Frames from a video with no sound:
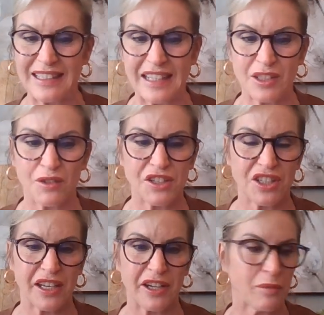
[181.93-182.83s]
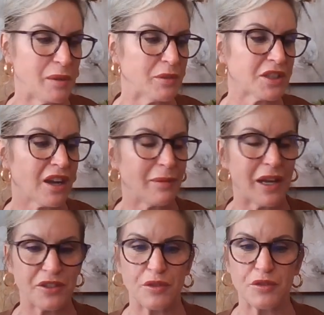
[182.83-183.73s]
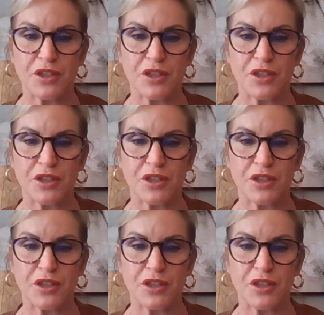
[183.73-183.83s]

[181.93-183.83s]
because that's a question I hear people talk about too.